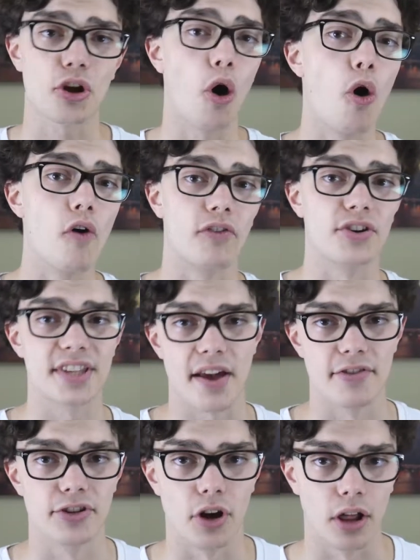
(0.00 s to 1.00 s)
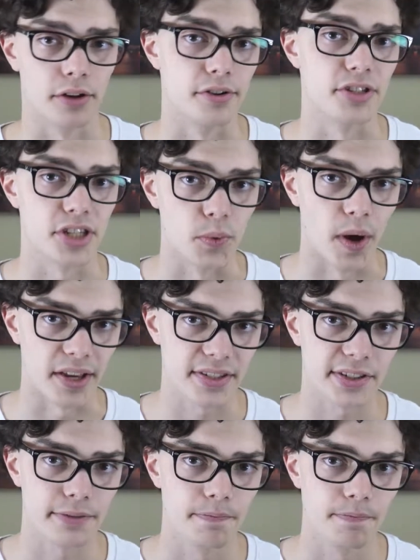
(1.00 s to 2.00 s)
over $7 US.